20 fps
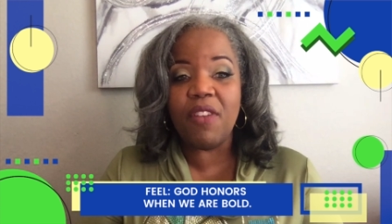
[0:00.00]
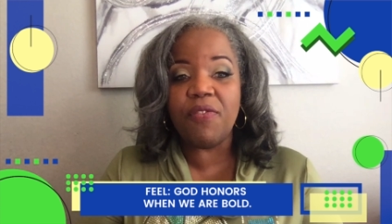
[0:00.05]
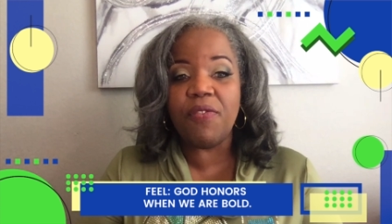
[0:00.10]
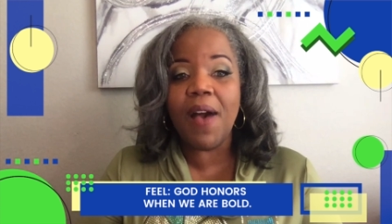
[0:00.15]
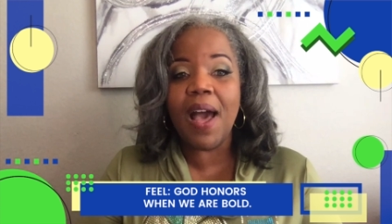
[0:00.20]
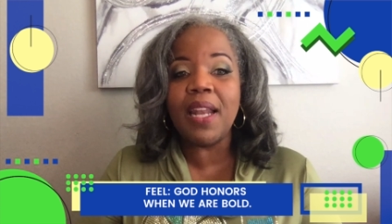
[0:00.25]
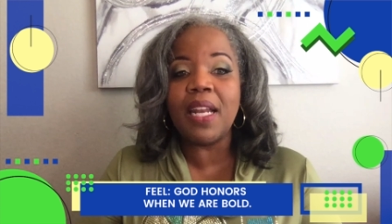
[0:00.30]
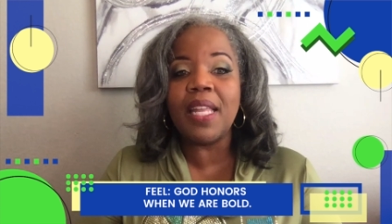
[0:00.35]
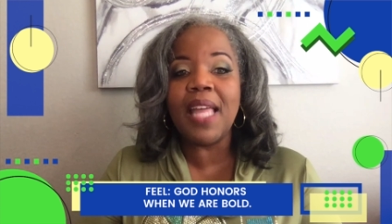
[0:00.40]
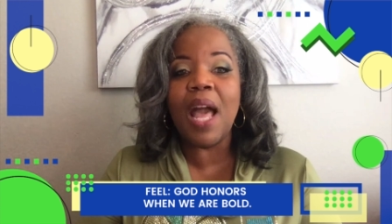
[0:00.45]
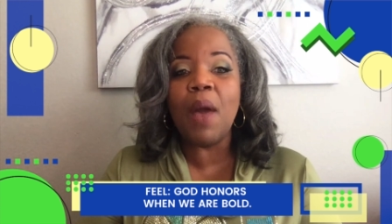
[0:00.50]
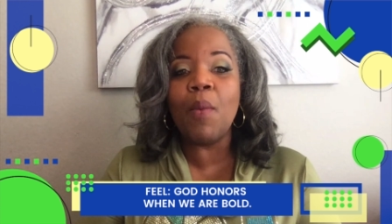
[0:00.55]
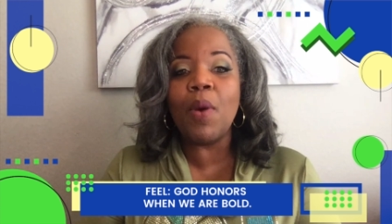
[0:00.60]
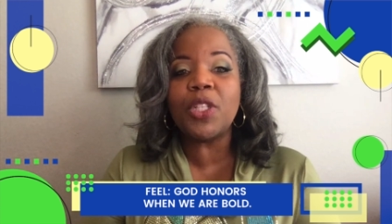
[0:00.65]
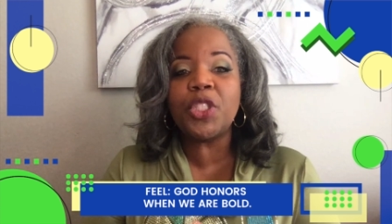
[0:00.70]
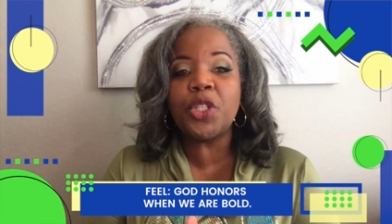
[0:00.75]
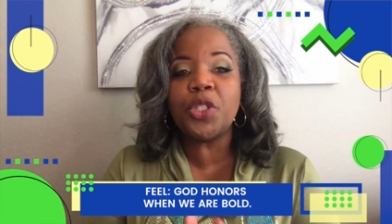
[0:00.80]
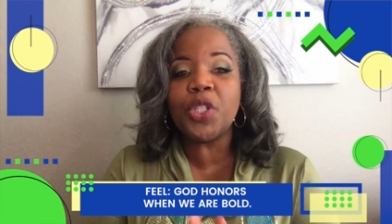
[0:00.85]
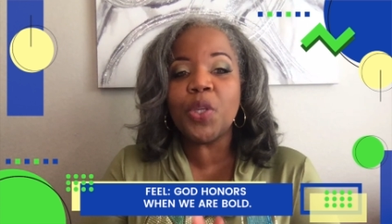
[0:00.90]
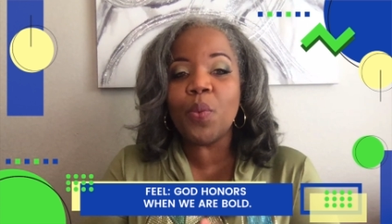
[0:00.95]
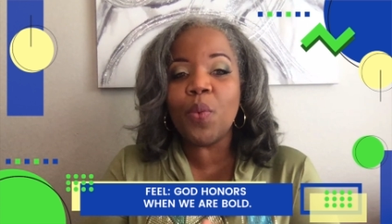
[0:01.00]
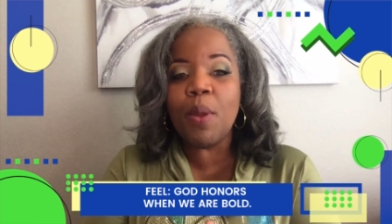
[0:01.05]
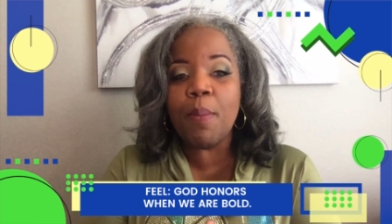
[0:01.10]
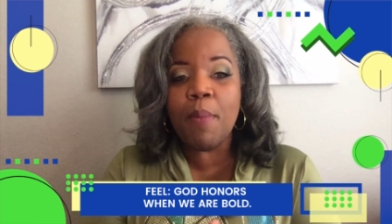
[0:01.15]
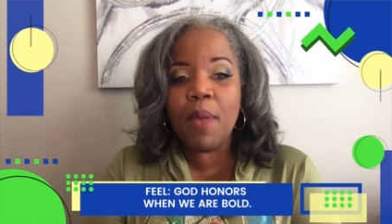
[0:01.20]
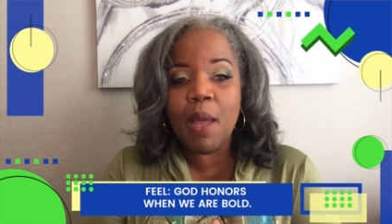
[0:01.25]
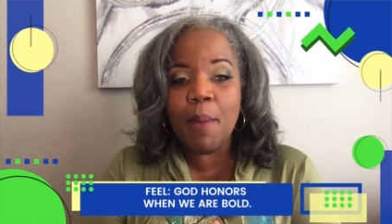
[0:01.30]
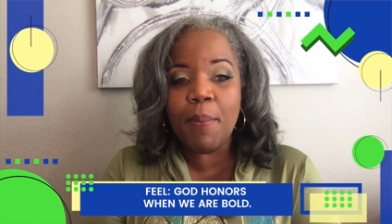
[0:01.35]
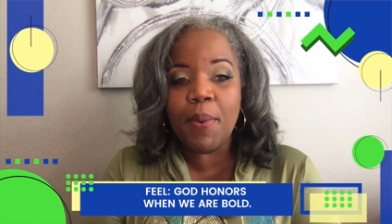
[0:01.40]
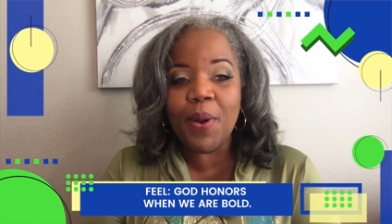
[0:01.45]
Finally, I want you to
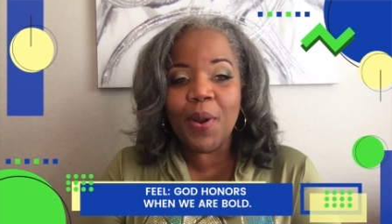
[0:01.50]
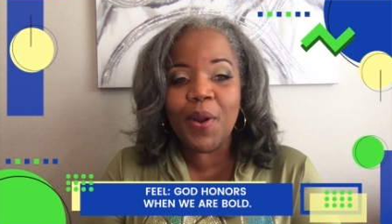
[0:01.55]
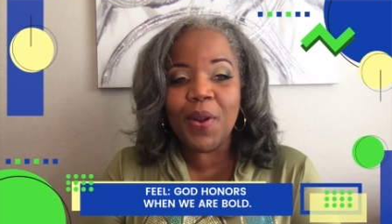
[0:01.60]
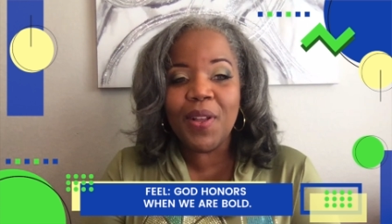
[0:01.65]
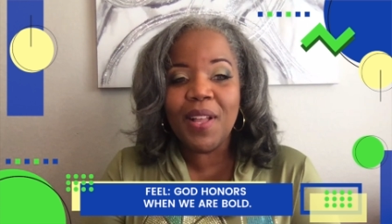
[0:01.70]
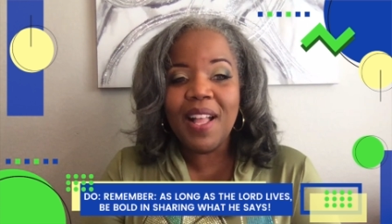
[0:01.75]
remember